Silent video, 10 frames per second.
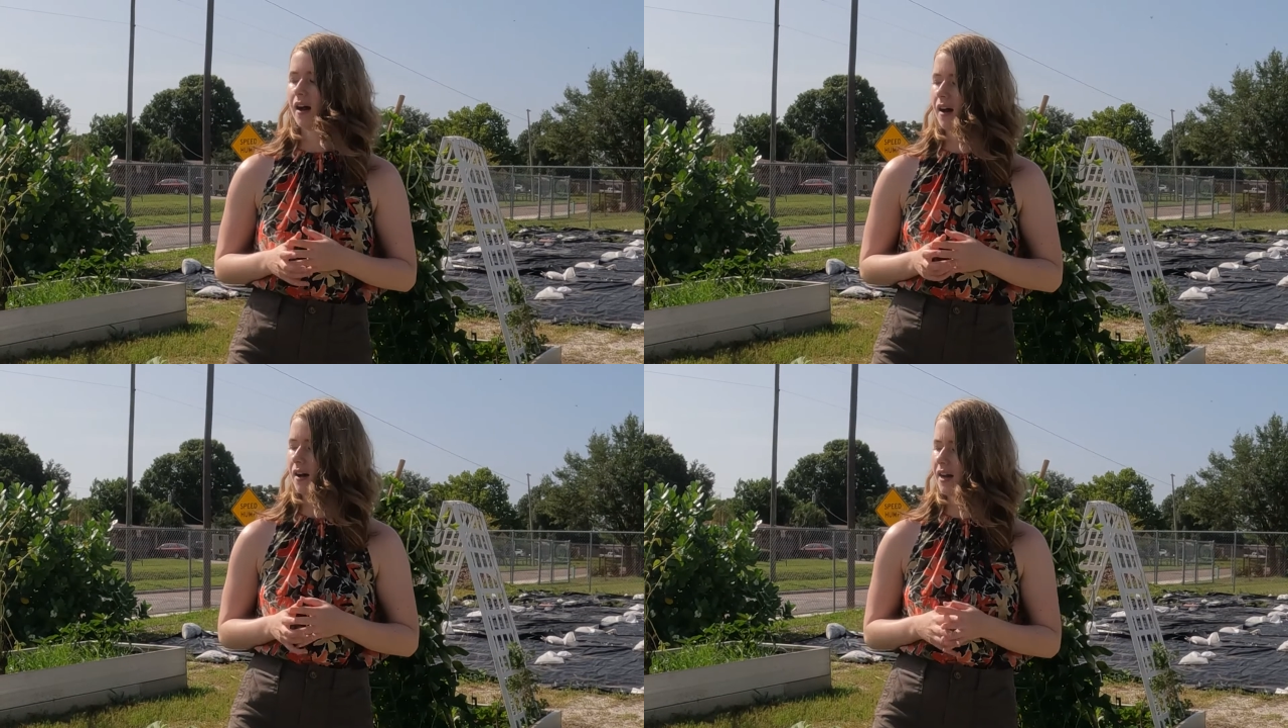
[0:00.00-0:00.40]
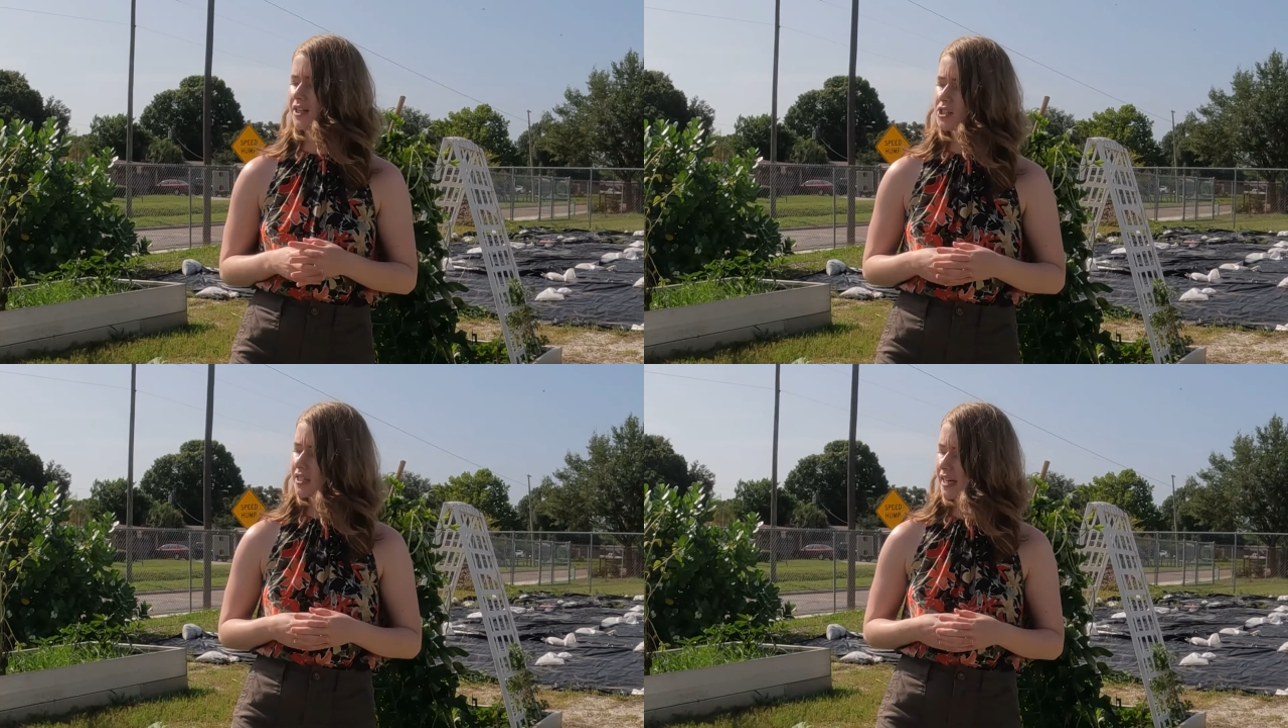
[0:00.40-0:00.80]
uh,
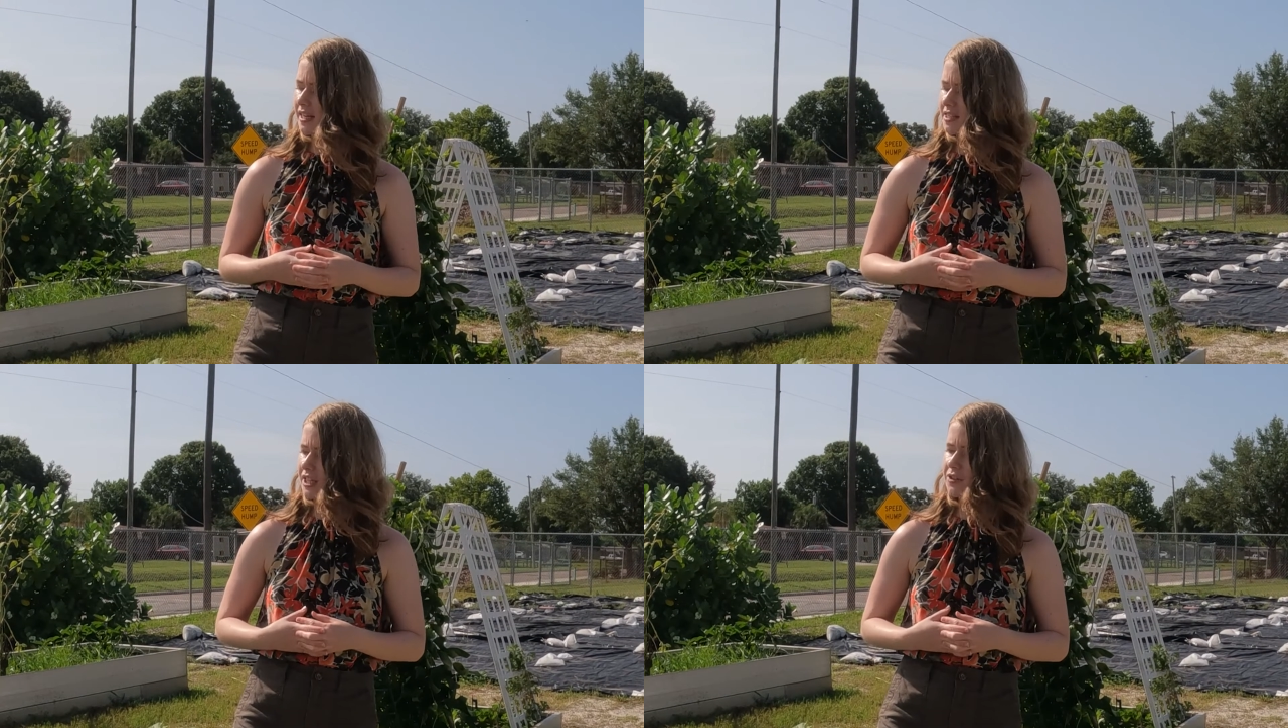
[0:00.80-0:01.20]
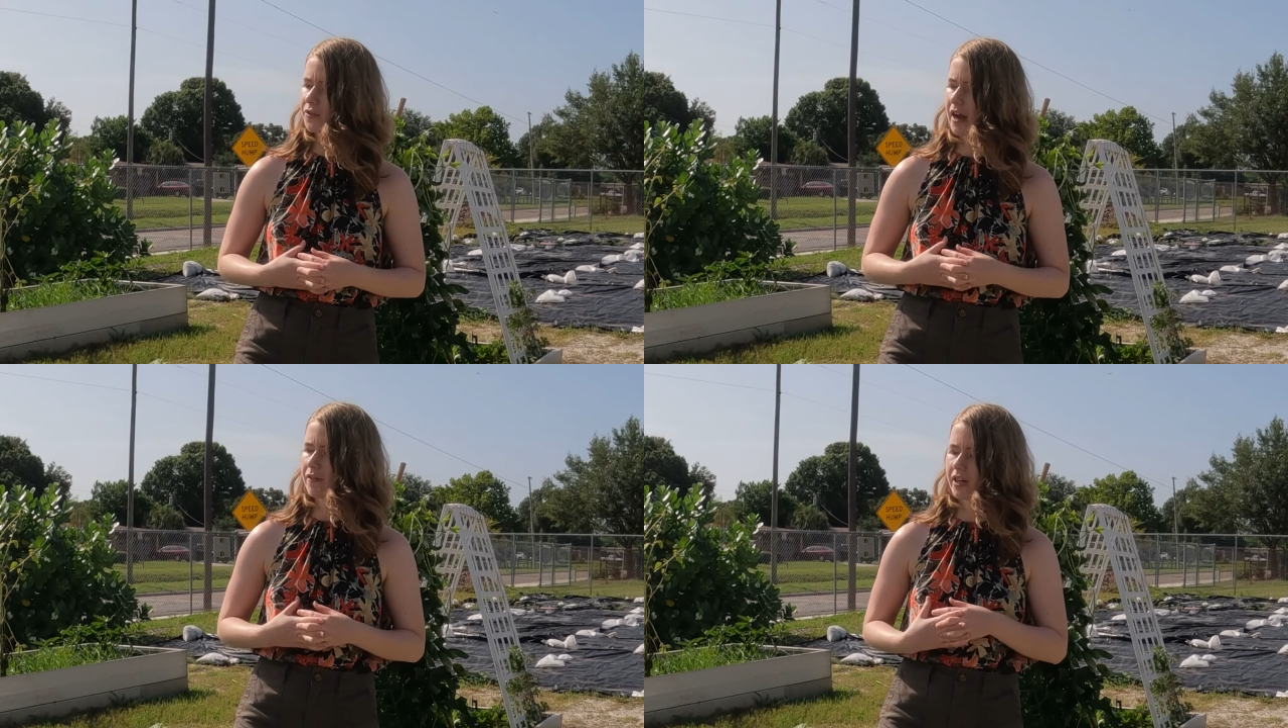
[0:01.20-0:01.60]
and just getting a sense
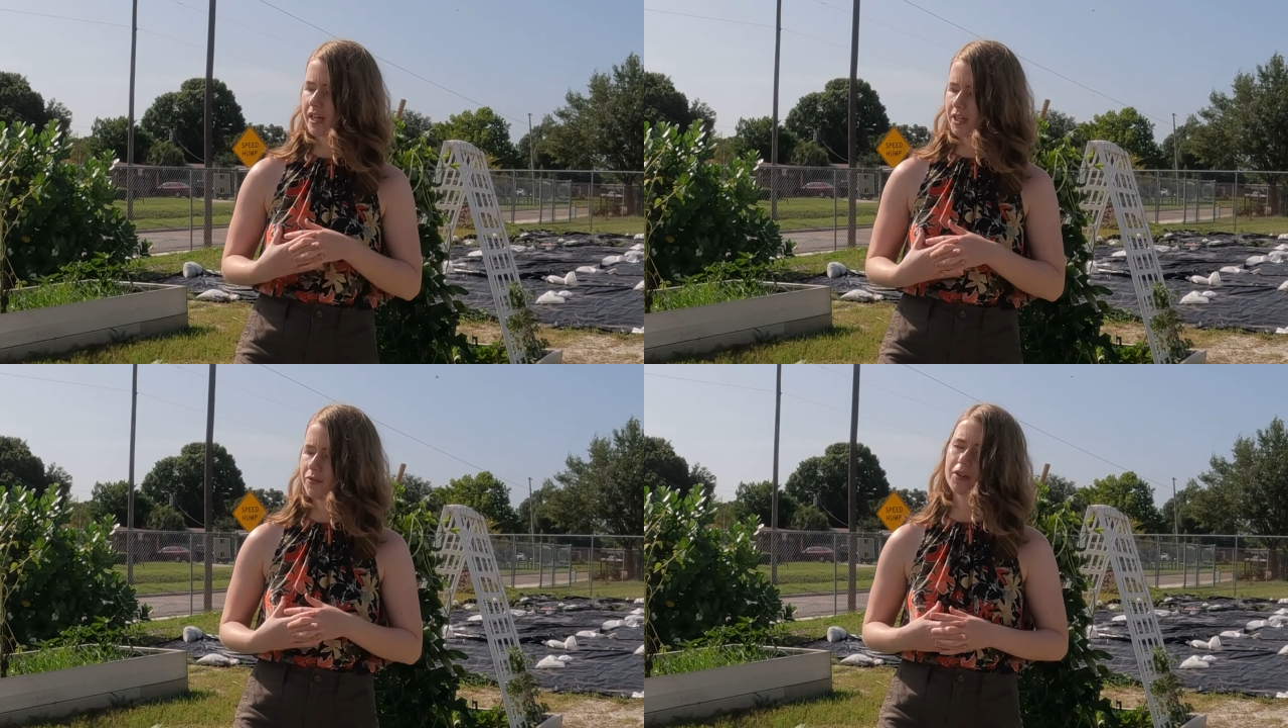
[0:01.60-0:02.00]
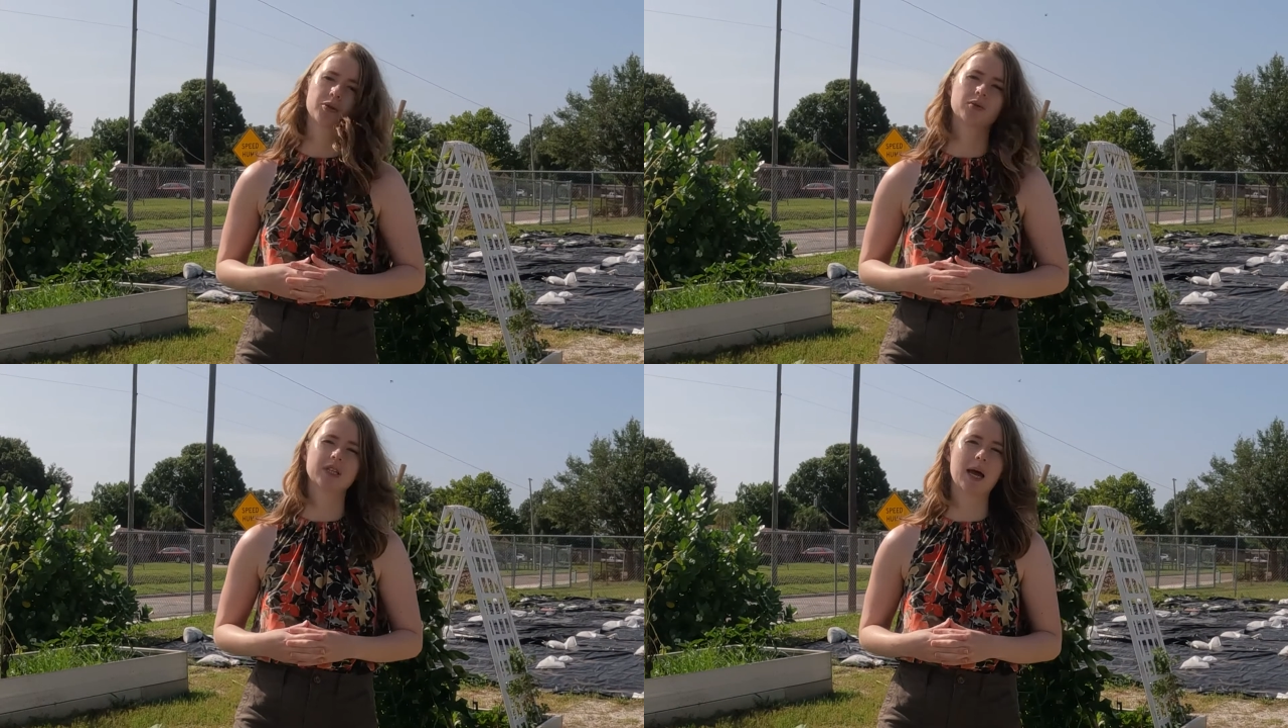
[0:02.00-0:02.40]
for every
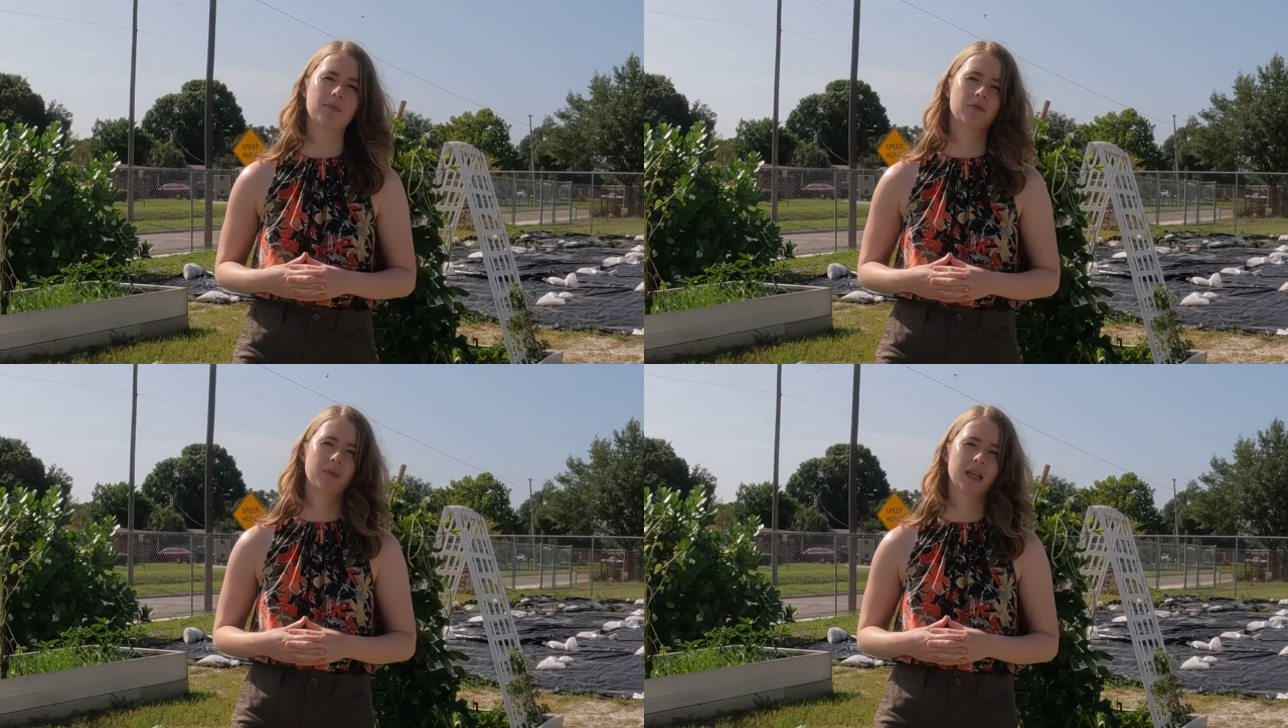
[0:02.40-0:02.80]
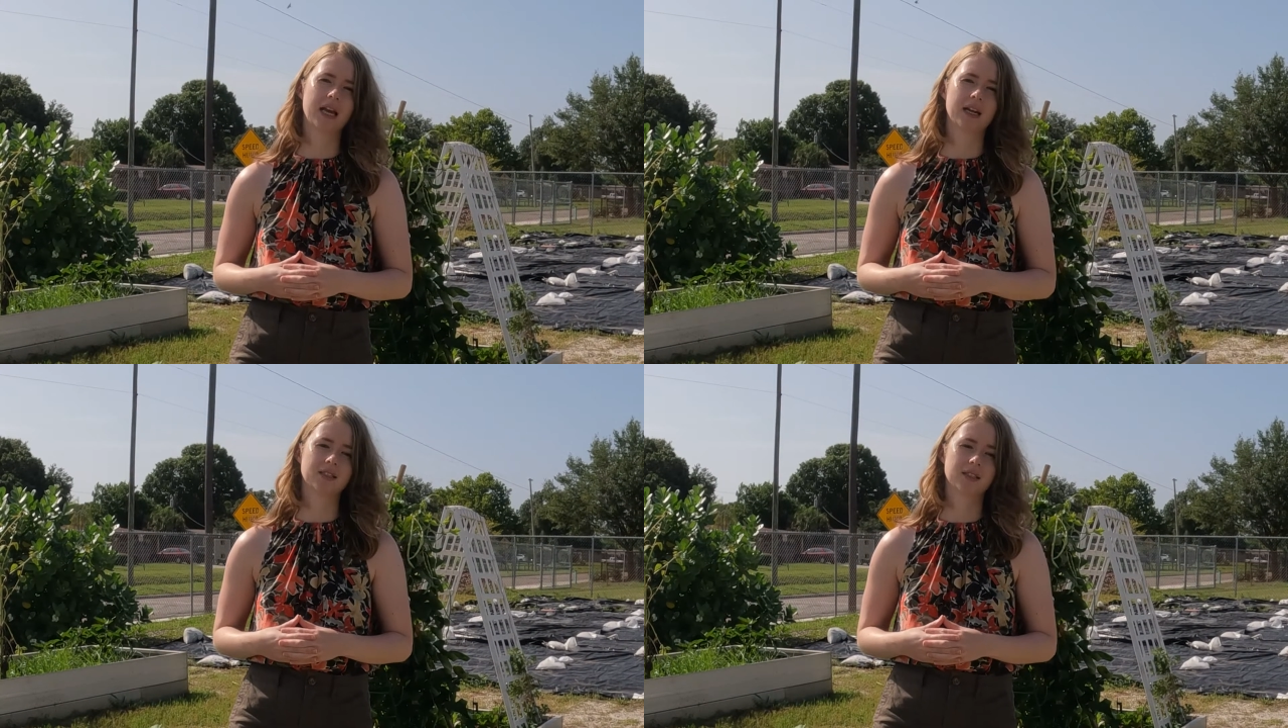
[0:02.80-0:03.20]
individual type of
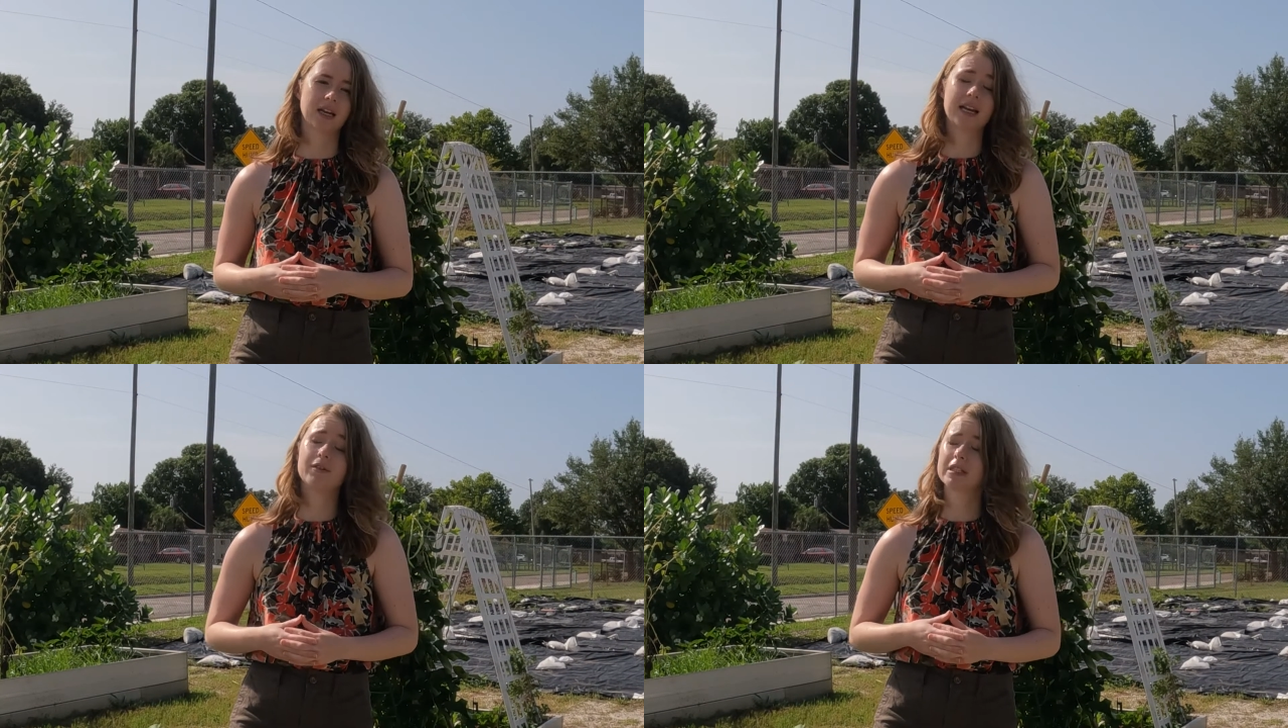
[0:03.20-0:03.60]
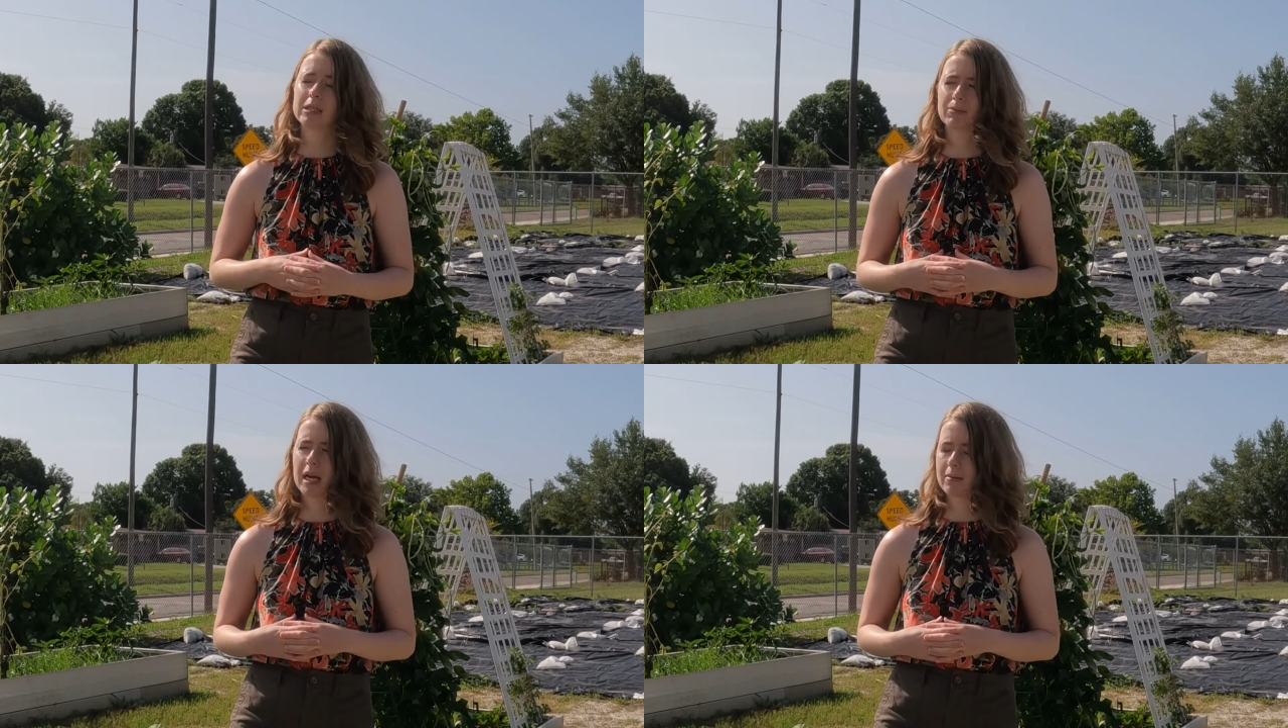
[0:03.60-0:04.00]
plant and even
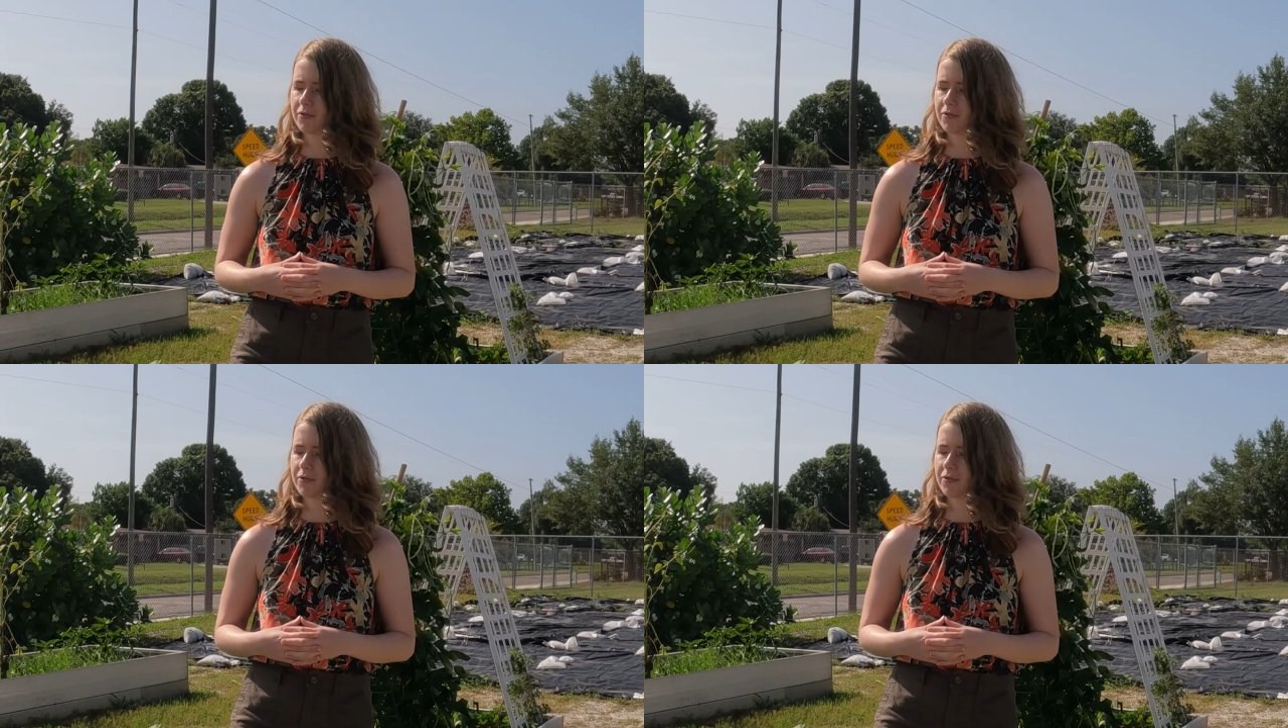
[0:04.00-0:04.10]
sometimes